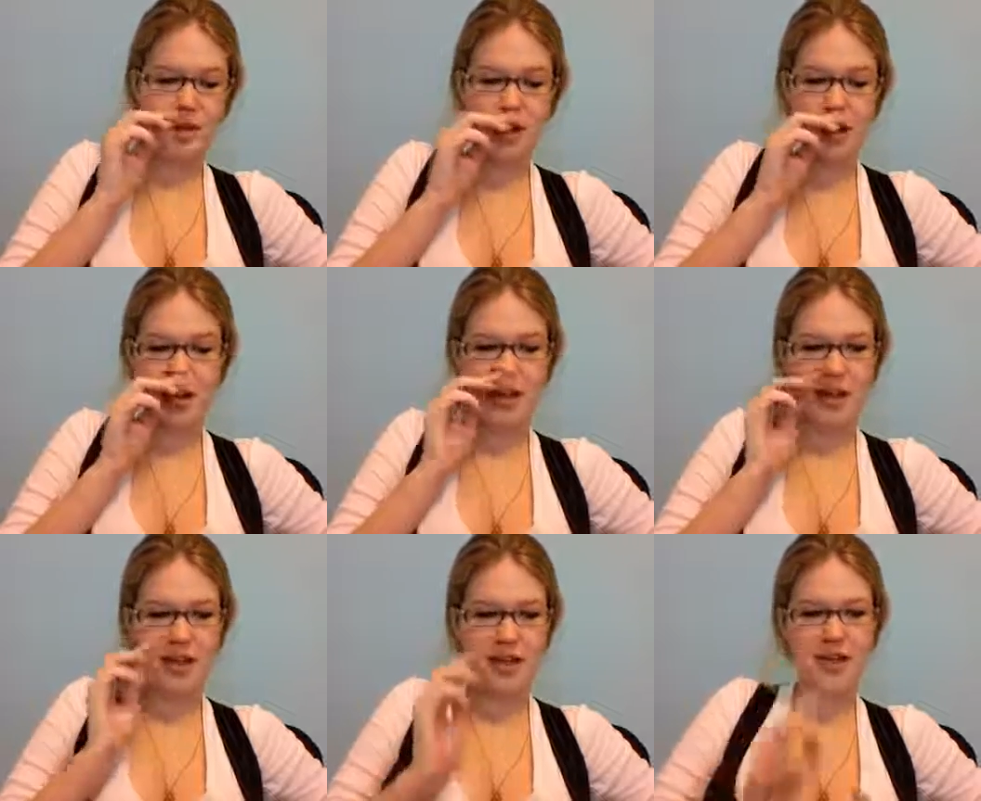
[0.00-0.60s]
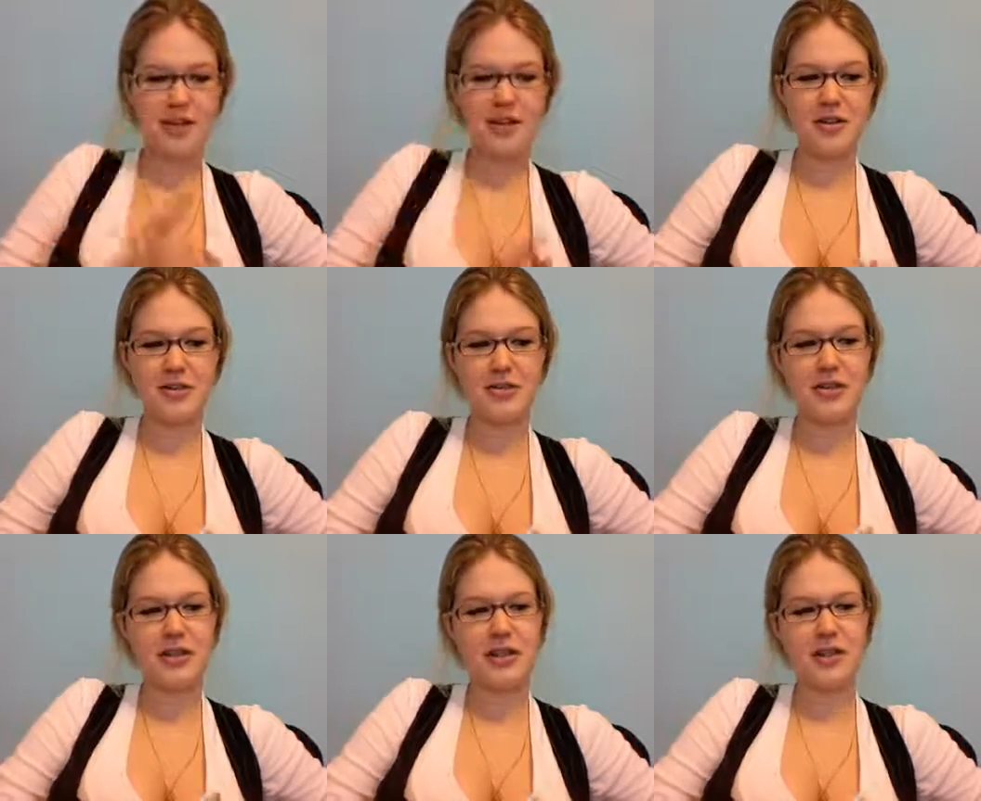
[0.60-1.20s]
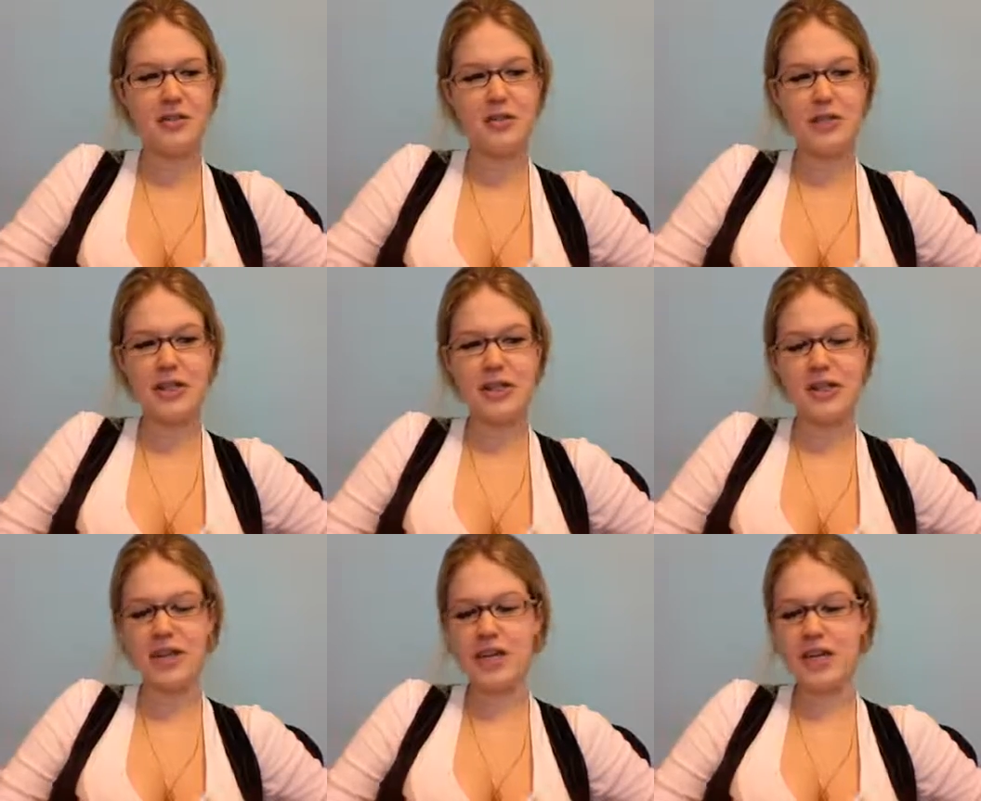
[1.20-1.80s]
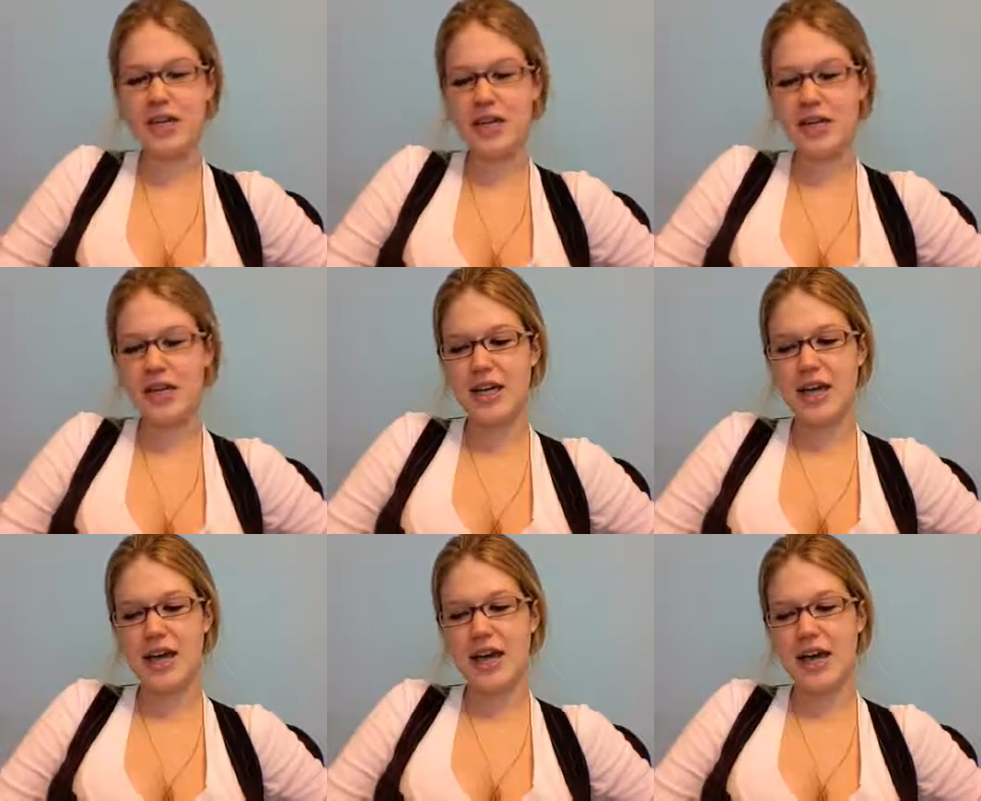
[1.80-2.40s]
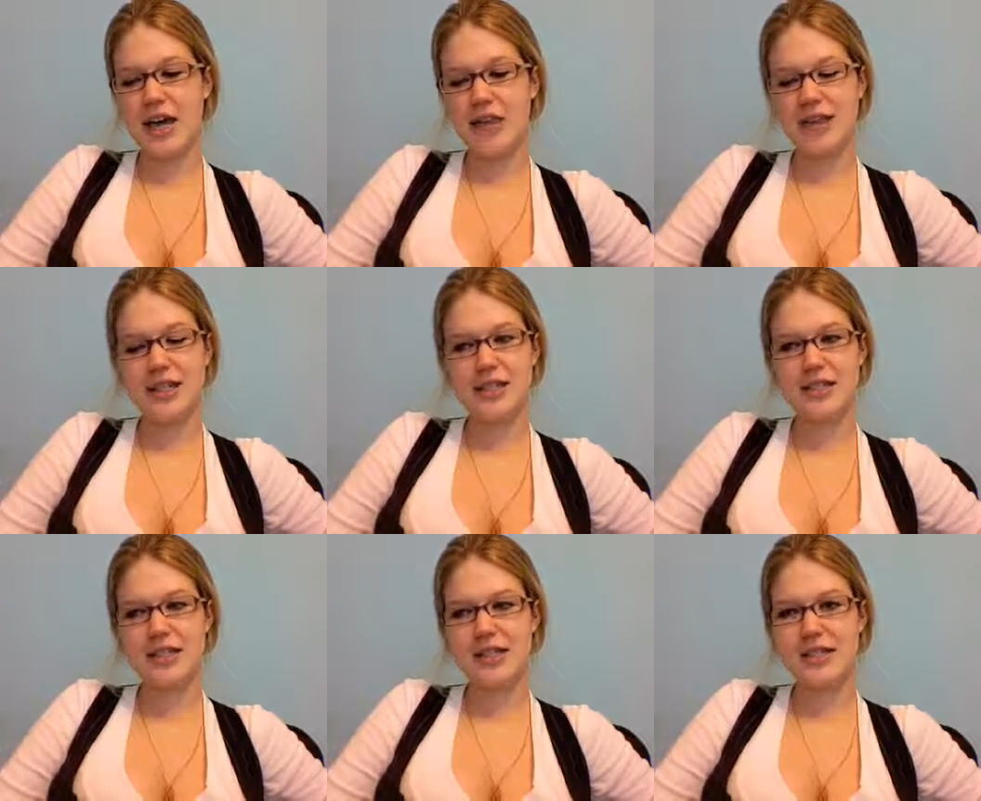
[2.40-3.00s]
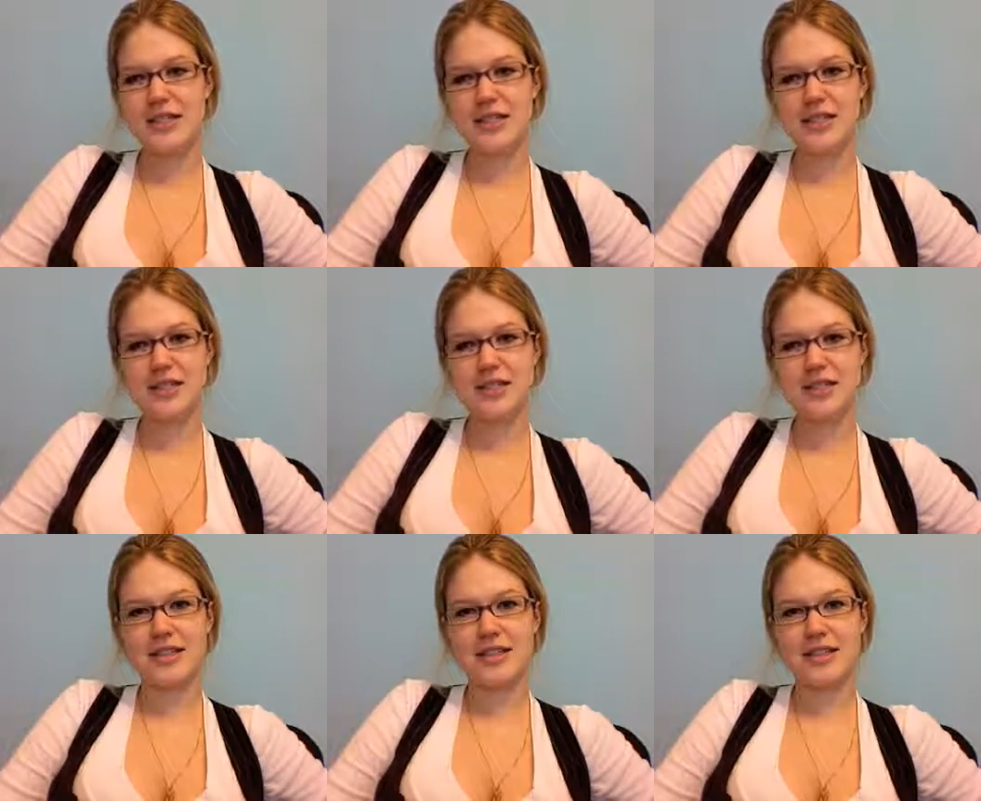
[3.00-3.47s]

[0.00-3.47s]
Really, I think this is